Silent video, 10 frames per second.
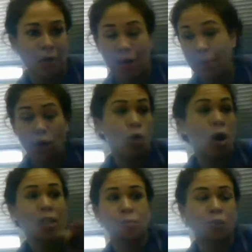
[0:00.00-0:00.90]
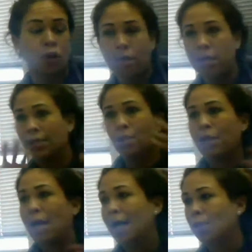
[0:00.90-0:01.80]
And I'm going to go watch him for a week and see what
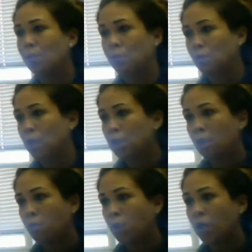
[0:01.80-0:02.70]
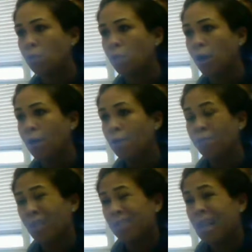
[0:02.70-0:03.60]
he has and put some things in place. But
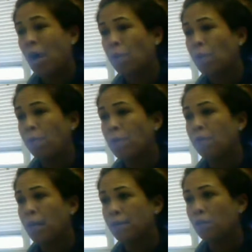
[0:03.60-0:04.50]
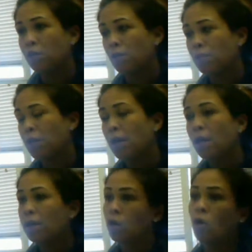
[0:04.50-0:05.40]
that's not how we're going to beat him next year. To me,
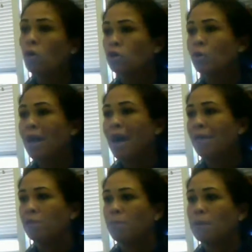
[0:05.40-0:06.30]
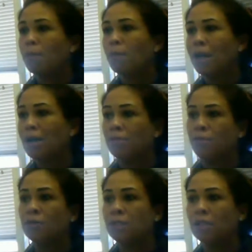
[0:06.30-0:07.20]
the culture we have, the people we have, the
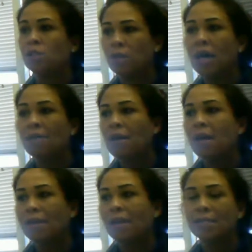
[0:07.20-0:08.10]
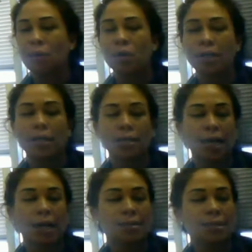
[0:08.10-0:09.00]
foundations we have, that's how we're going to kick his
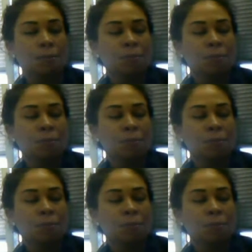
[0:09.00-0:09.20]
ass.